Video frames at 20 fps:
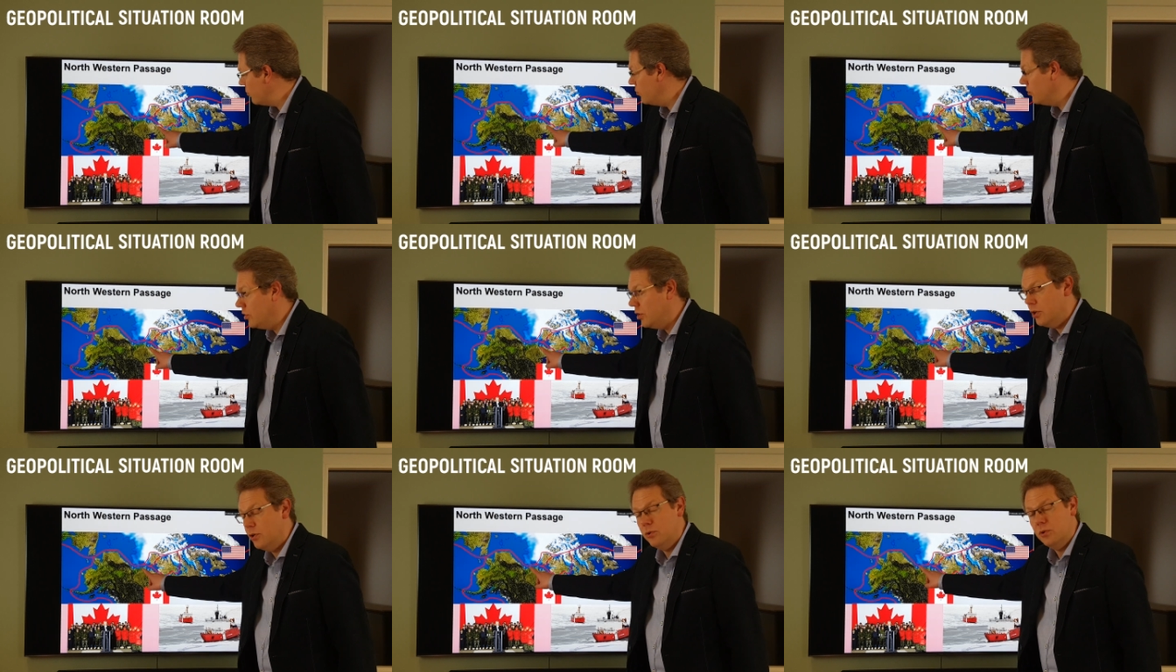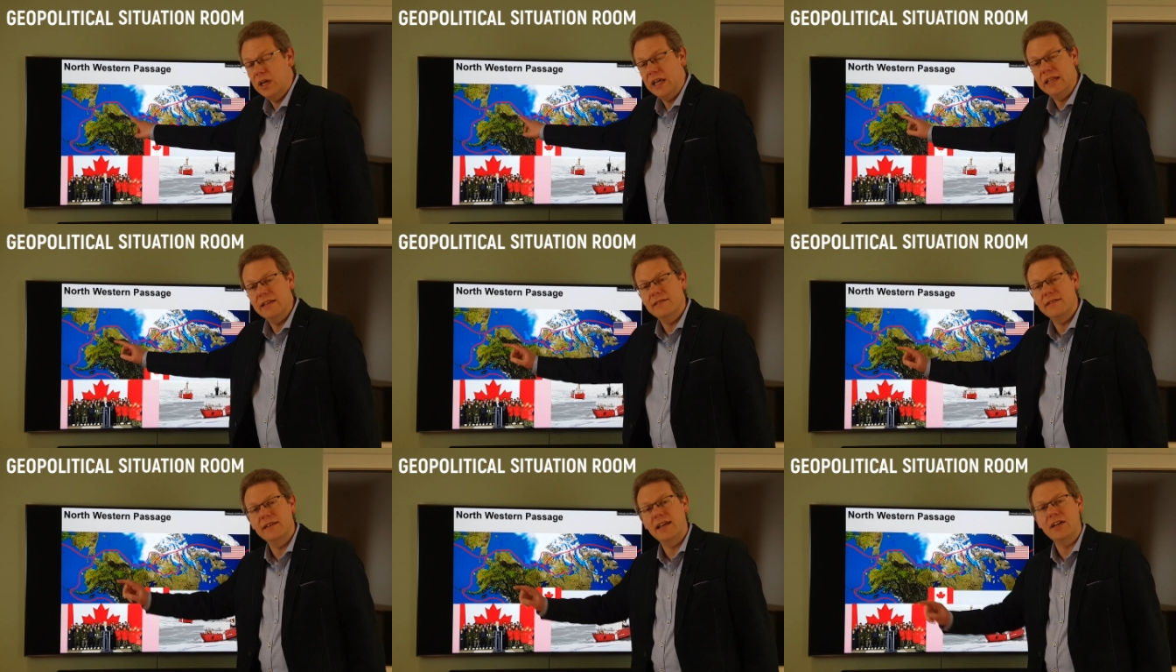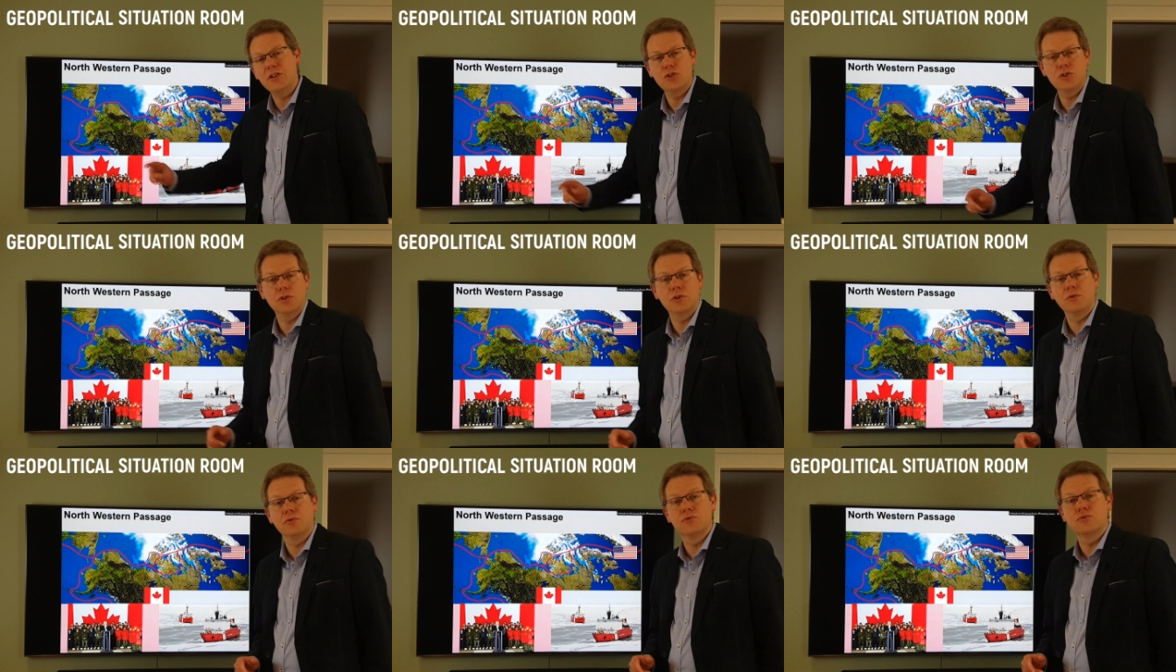new
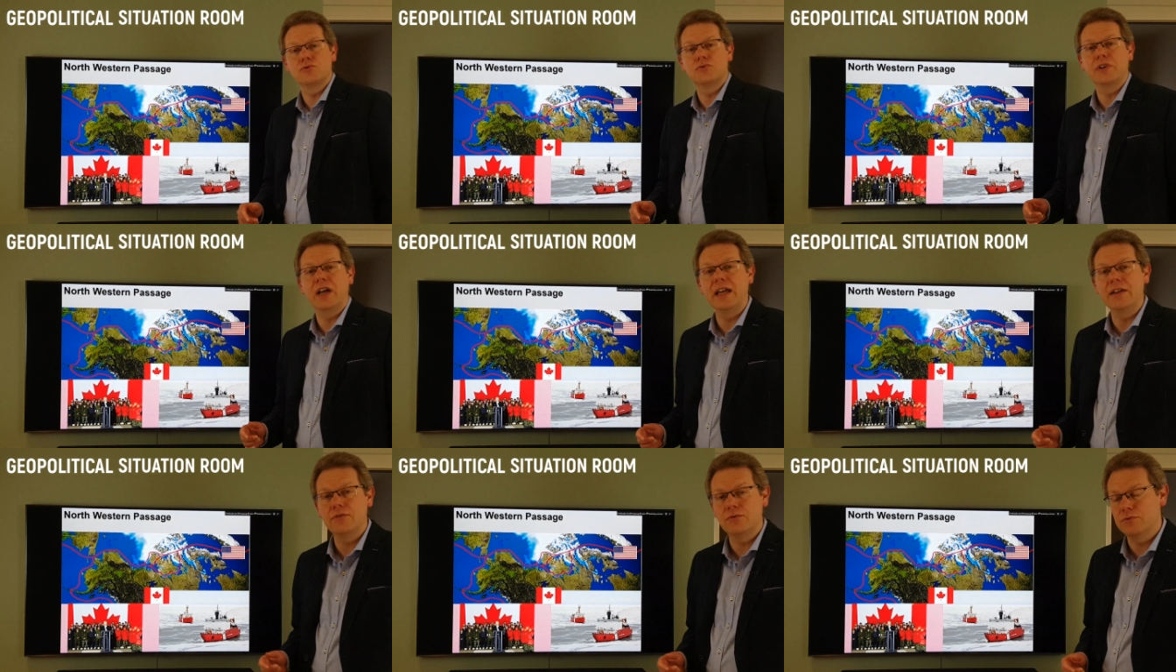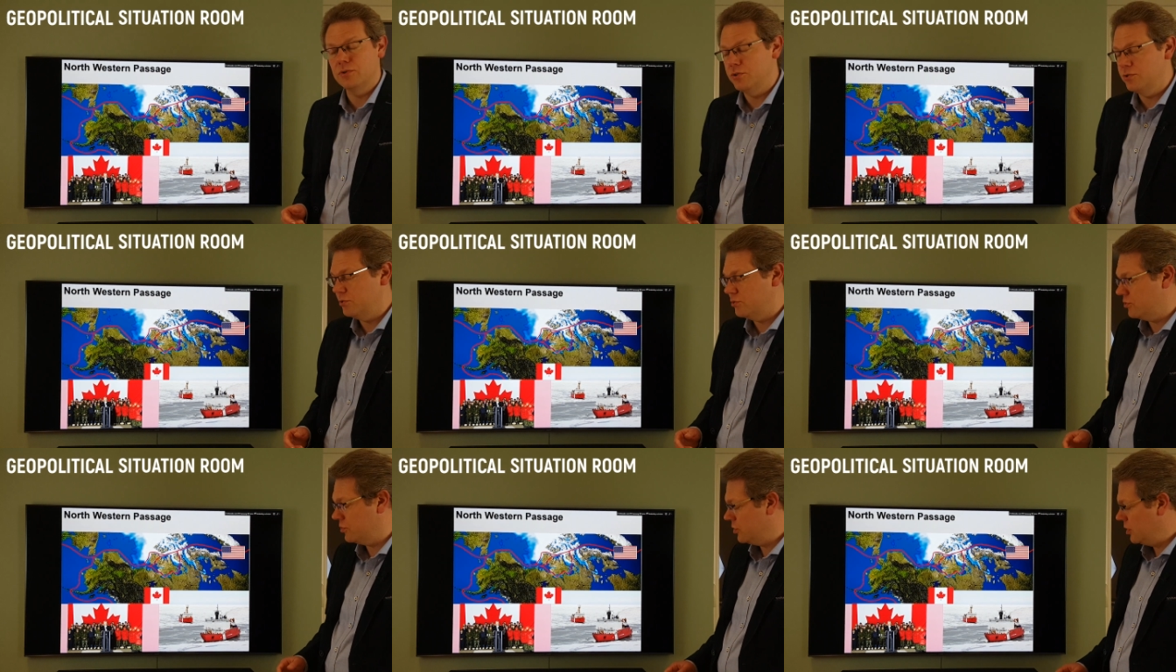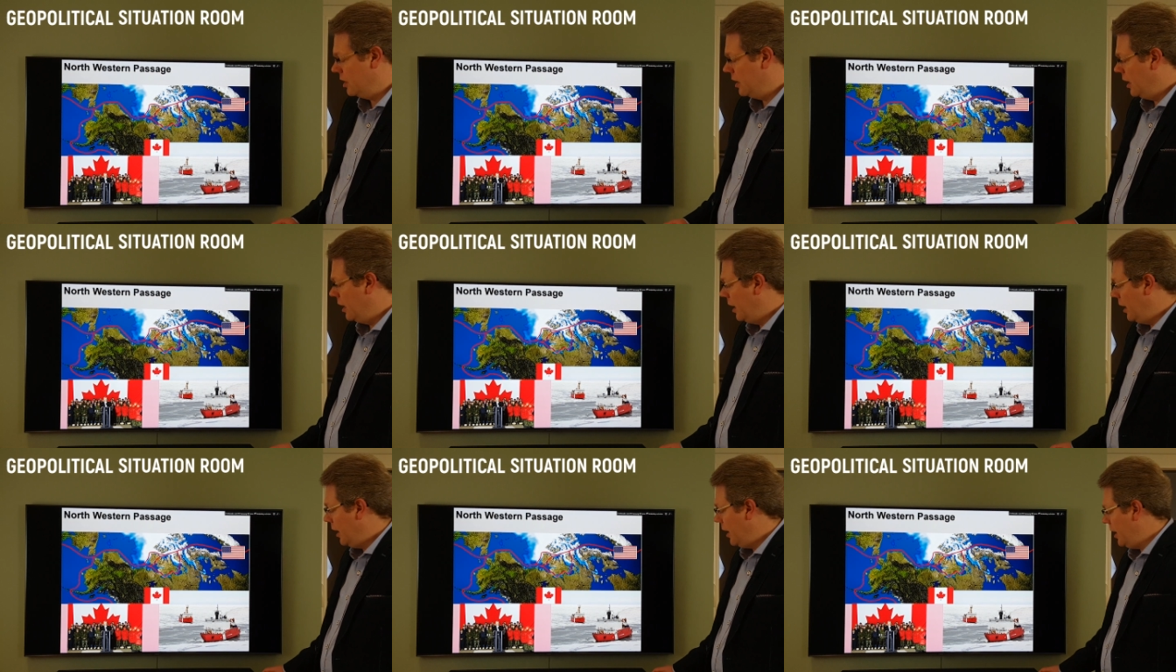international trade routes
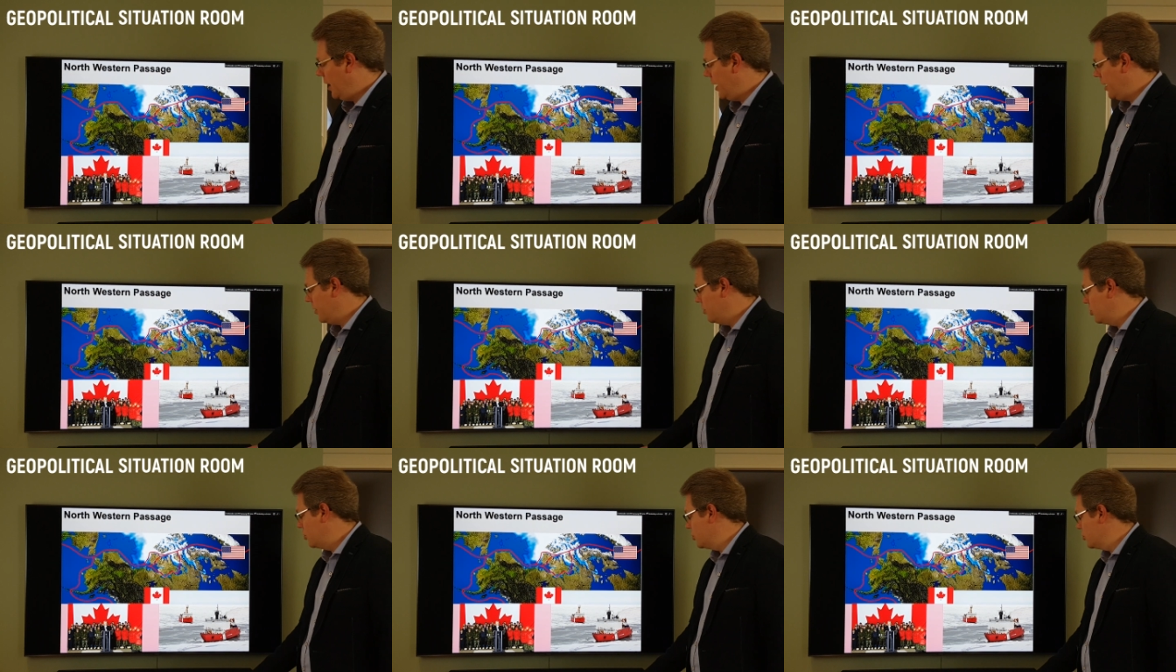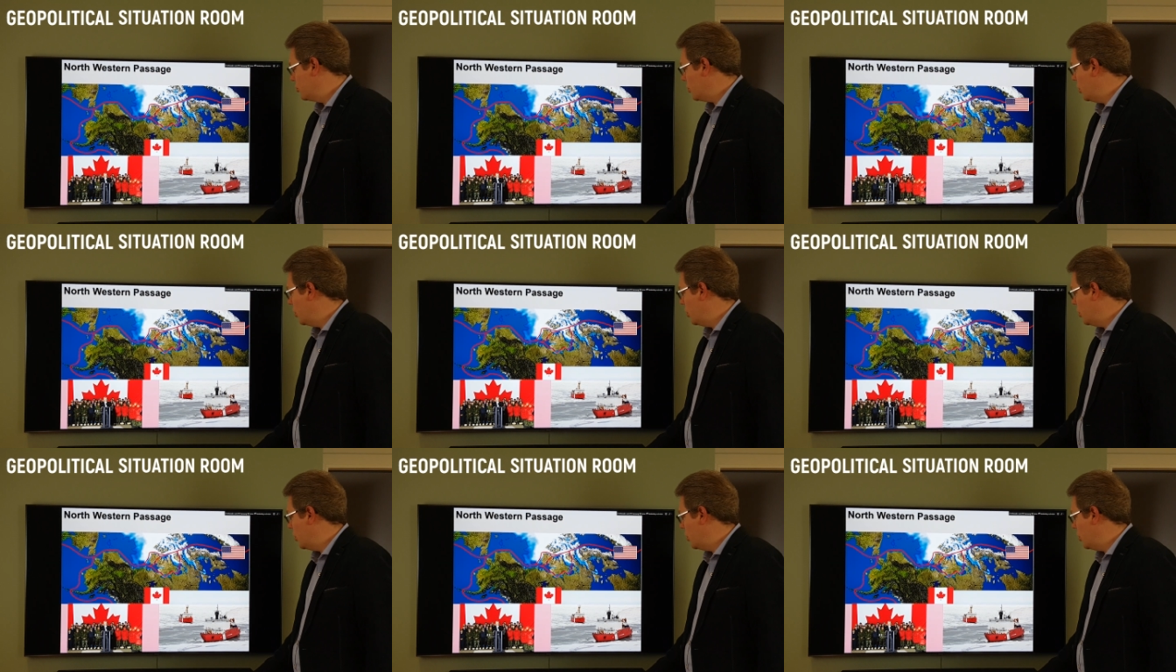could